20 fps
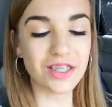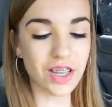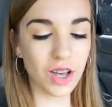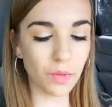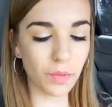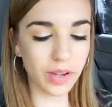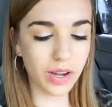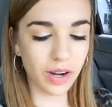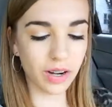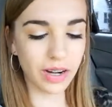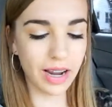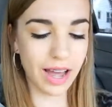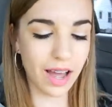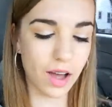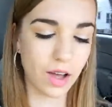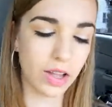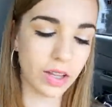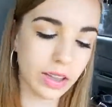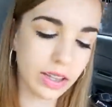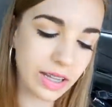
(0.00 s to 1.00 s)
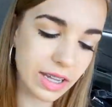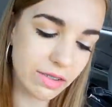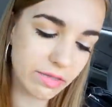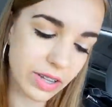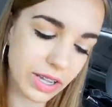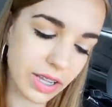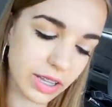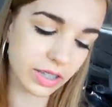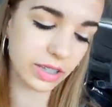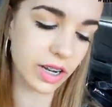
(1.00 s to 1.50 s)
So we are now
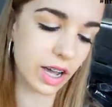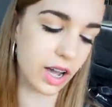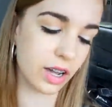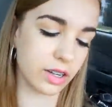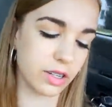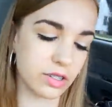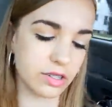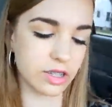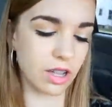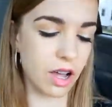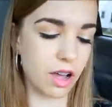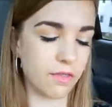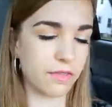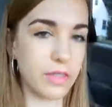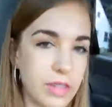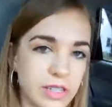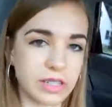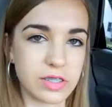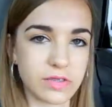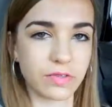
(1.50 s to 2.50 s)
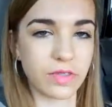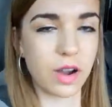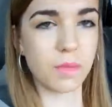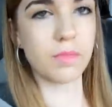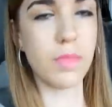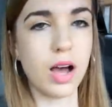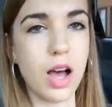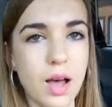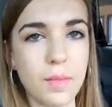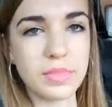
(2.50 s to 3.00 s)
leaving the doctor's office
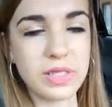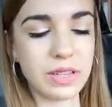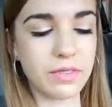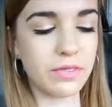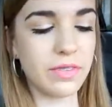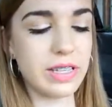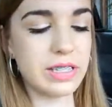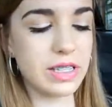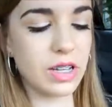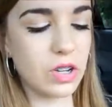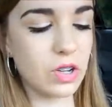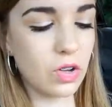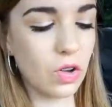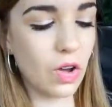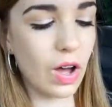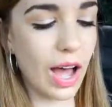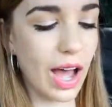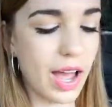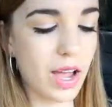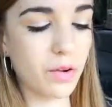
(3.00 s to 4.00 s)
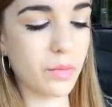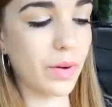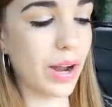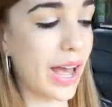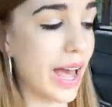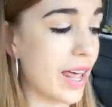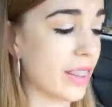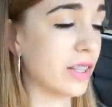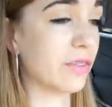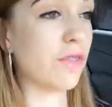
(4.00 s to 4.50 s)
from Mom's physical. I
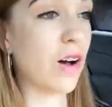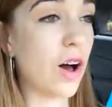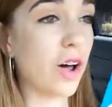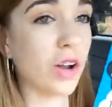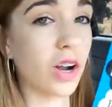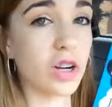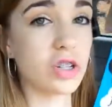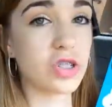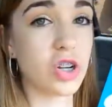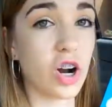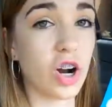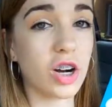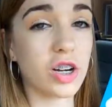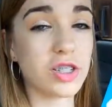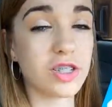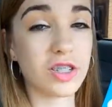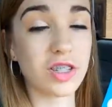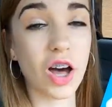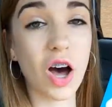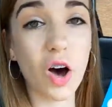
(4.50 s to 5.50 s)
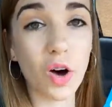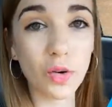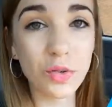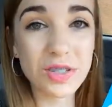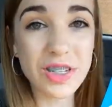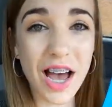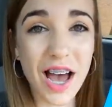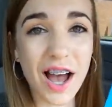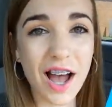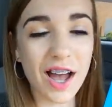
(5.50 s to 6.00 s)
read The Fault in Our Stars the
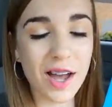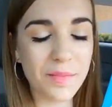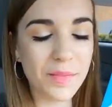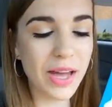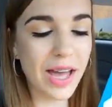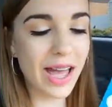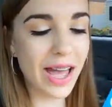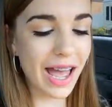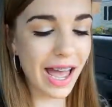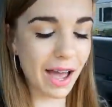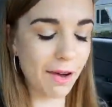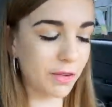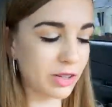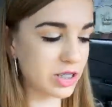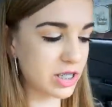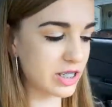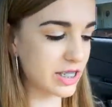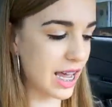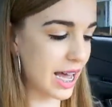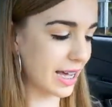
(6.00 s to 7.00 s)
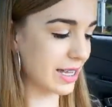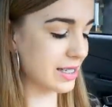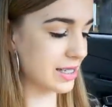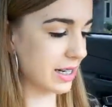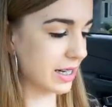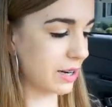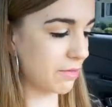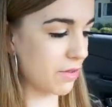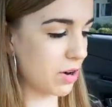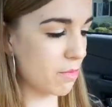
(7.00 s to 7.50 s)
whole time and was just
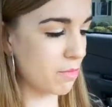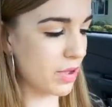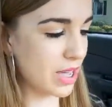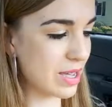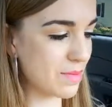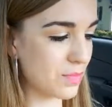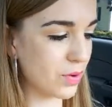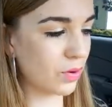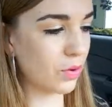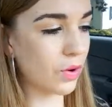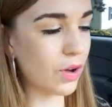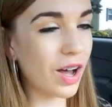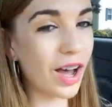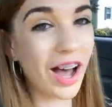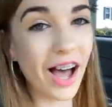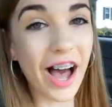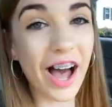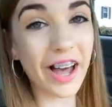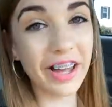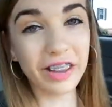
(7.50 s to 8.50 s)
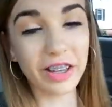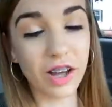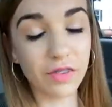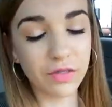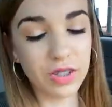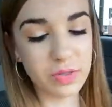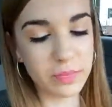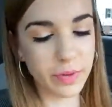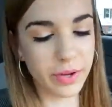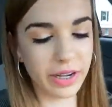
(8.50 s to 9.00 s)
texting different people. I
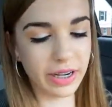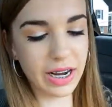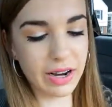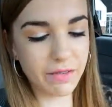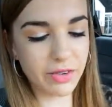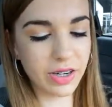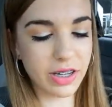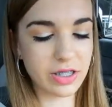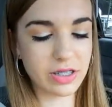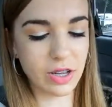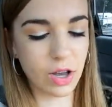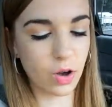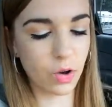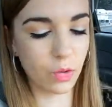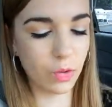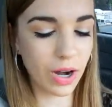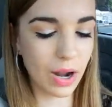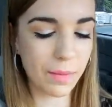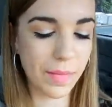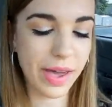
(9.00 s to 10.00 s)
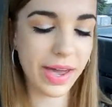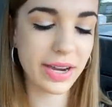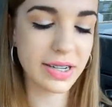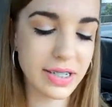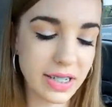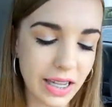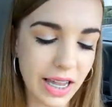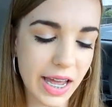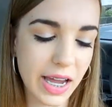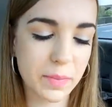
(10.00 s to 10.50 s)
love this book. It never gets old. I made
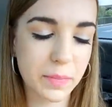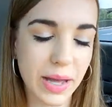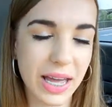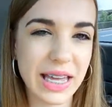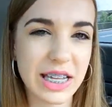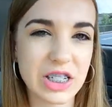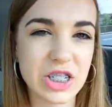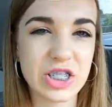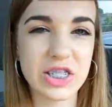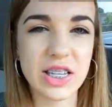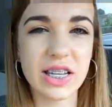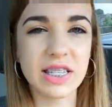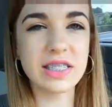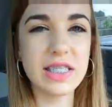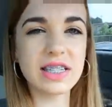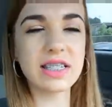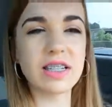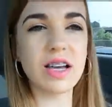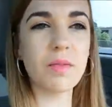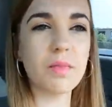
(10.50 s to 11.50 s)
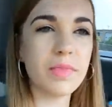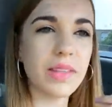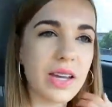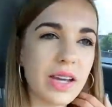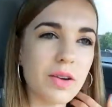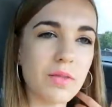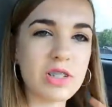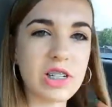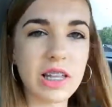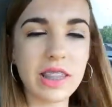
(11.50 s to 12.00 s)
it to like page 60
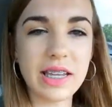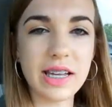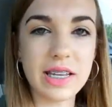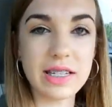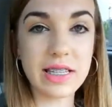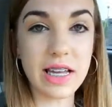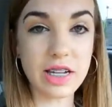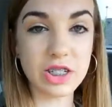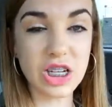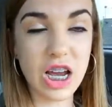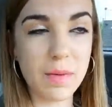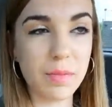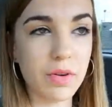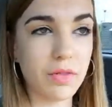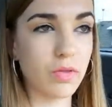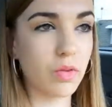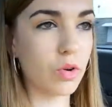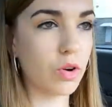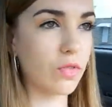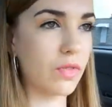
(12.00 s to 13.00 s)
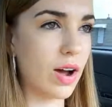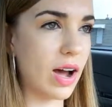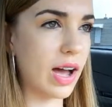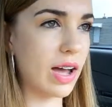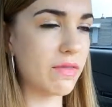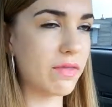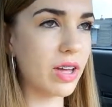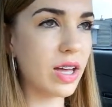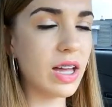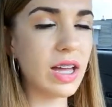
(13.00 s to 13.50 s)
something, which I think is like chapter 4 or
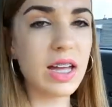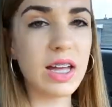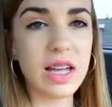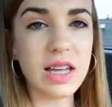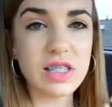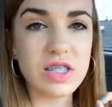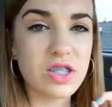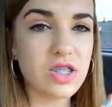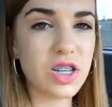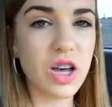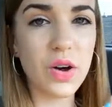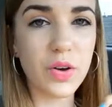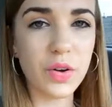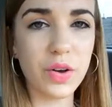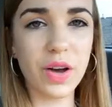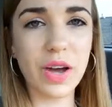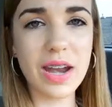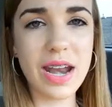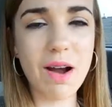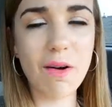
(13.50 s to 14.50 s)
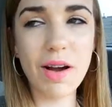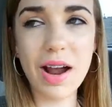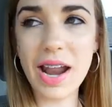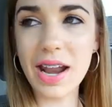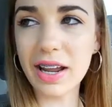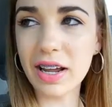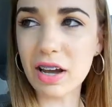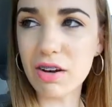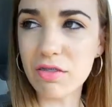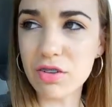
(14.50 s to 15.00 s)
5. It's so good. Now we're
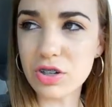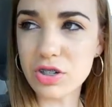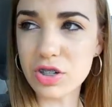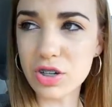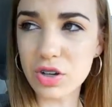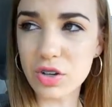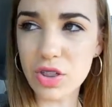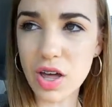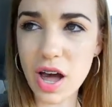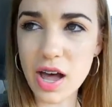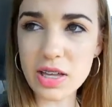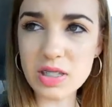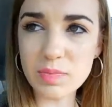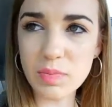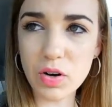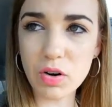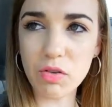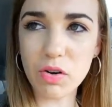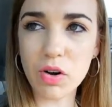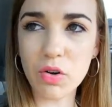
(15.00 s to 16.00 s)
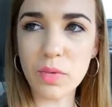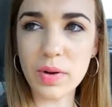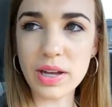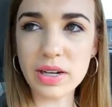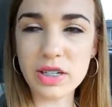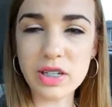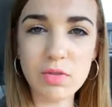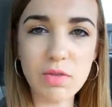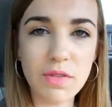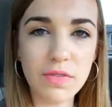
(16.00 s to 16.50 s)
heading over to the hospital real
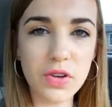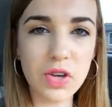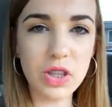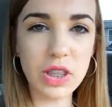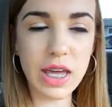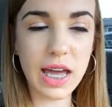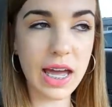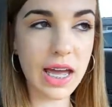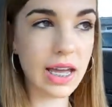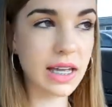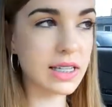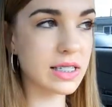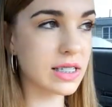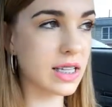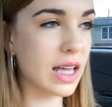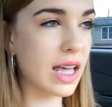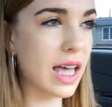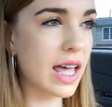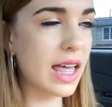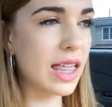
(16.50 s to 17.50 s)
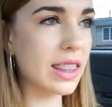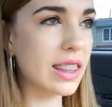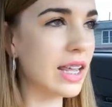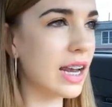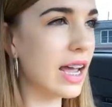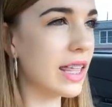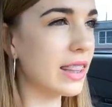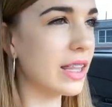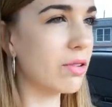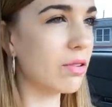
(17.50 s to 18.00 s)
quick to do a few things.
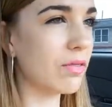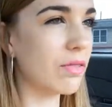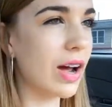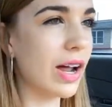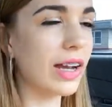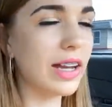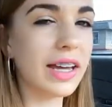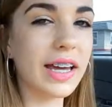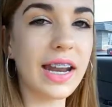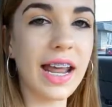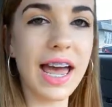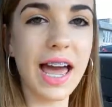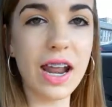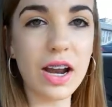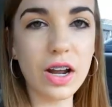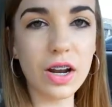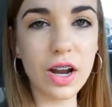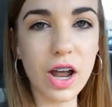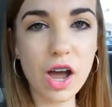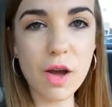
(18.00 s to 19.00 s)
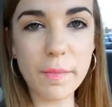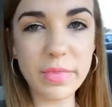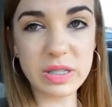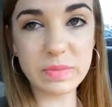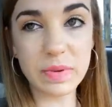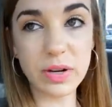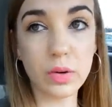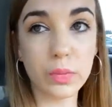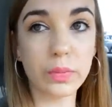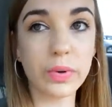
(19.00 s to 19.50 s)
Then I think we're finally going to head on home.
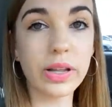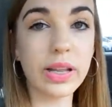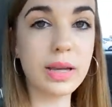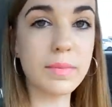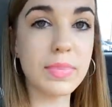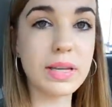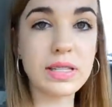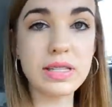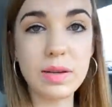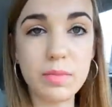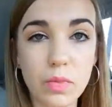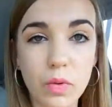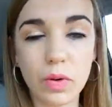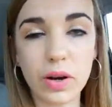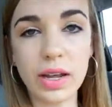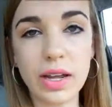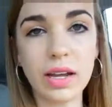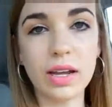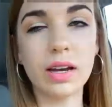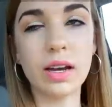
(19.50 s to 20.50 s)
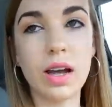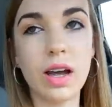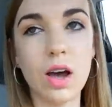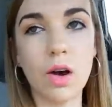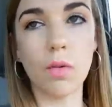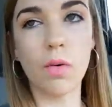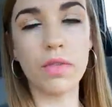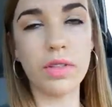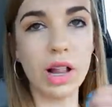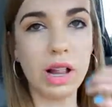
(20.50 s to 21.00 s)
It's been a really busy morning
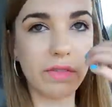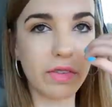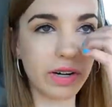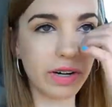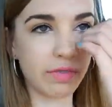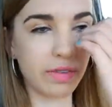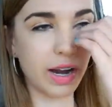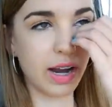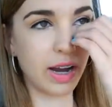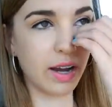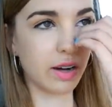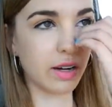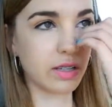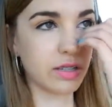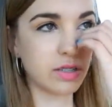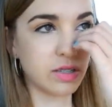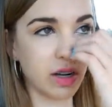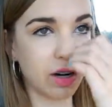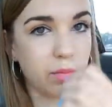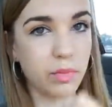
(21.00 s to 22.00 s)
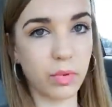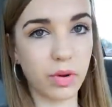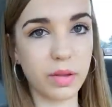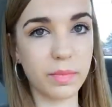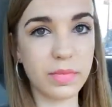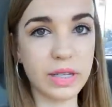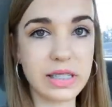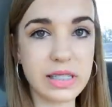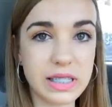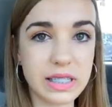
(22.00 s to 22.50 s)
with all of our different errands and
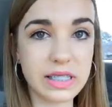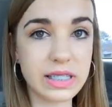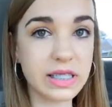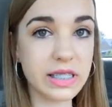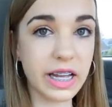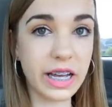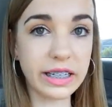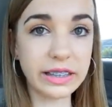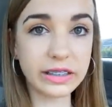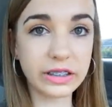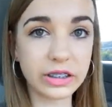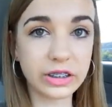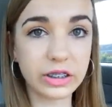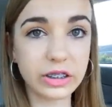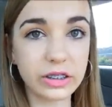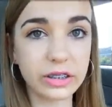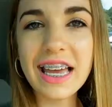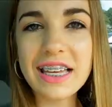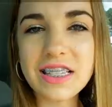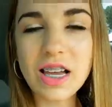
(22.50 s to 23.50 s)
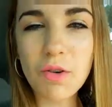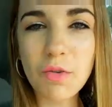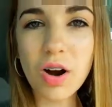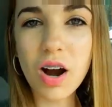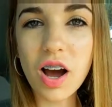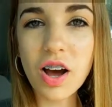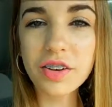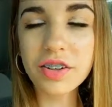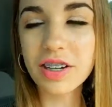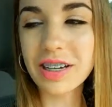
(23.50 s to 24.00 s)
appointments and such. Hey, so
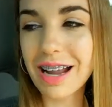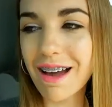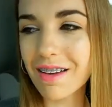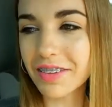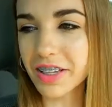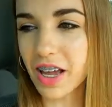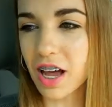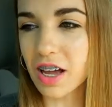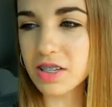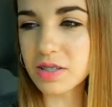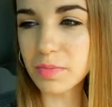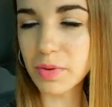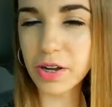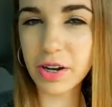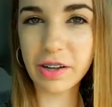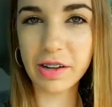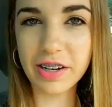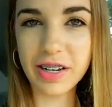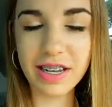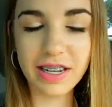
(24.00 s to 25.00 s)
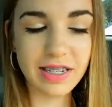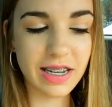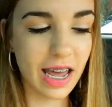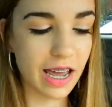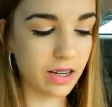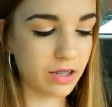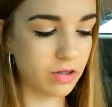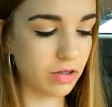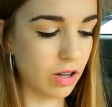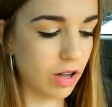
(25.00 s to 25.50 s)
we're all done out at the hospital. It didn't
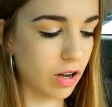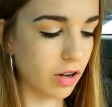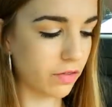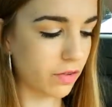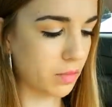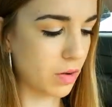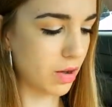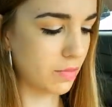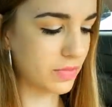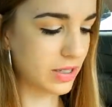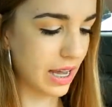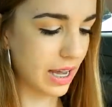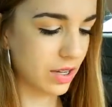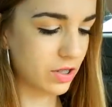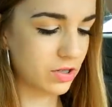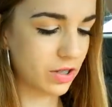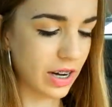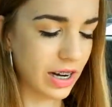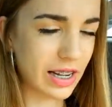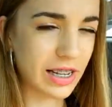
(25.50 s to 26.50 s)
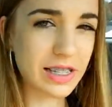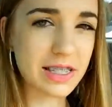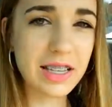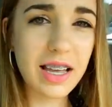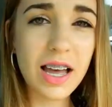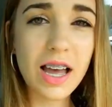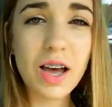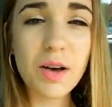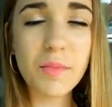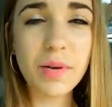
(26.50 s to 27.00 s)
take too long for Mom's
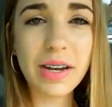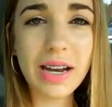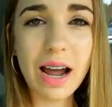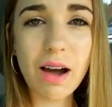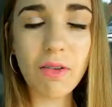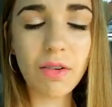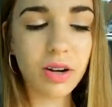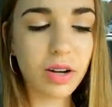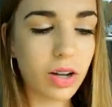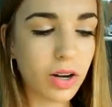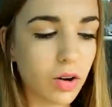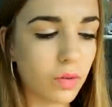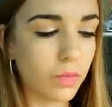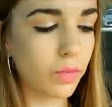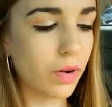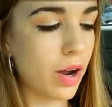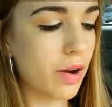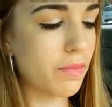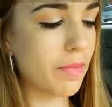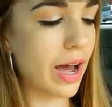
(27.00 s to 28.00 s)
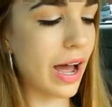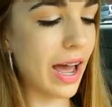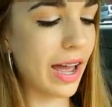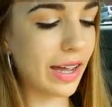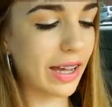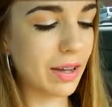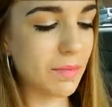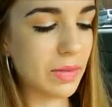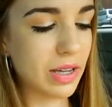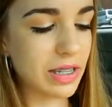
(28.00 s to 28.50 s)
x-rays. But now we're going to run by
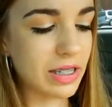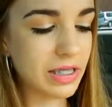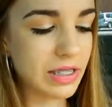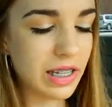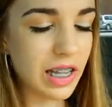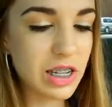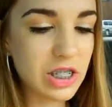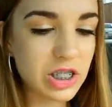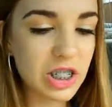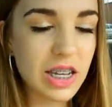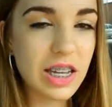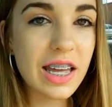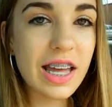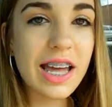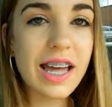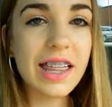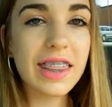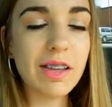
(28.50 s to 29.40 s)
and get me a slushie.